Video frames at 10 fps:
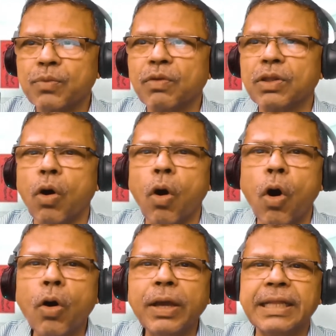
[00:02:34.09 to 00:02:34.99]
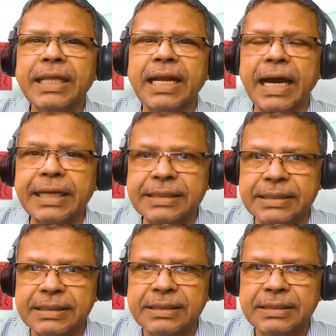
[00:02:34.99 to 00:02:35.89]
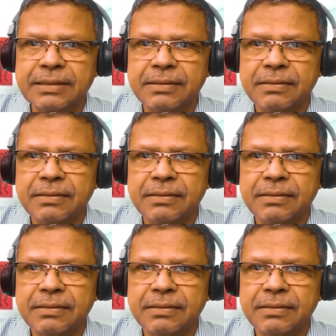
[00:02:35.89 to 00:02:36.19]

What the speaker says: with awe in their eyes.